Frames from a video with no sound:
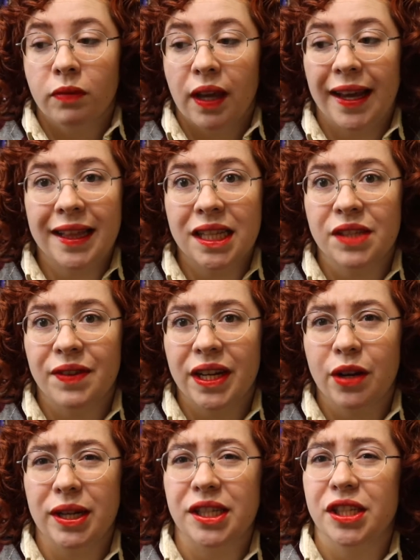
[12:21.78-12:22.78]
in this
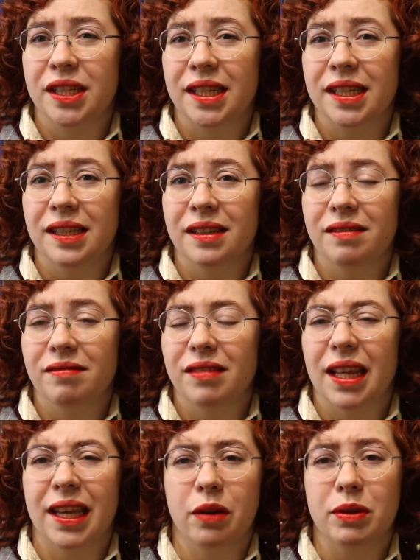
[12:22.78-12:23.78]
video. I just didn't
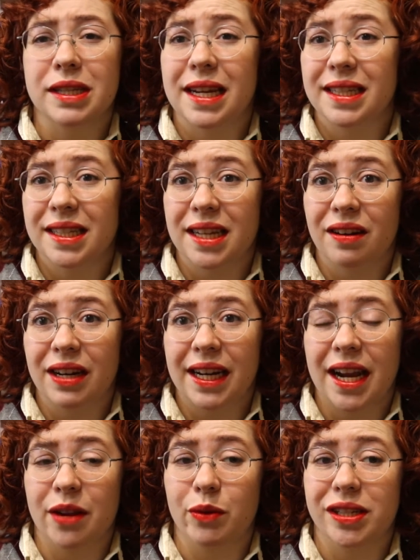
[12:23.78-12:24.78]
think it was necessary
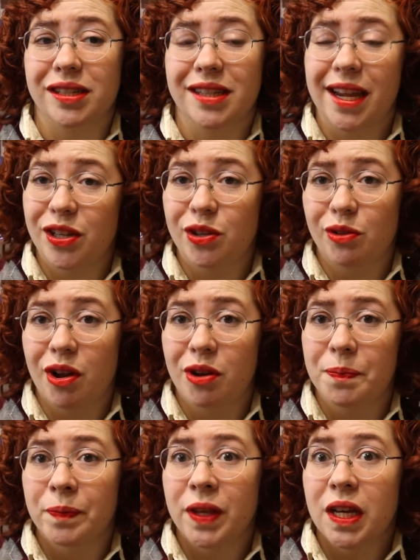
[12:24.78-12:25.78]
and it would take too long.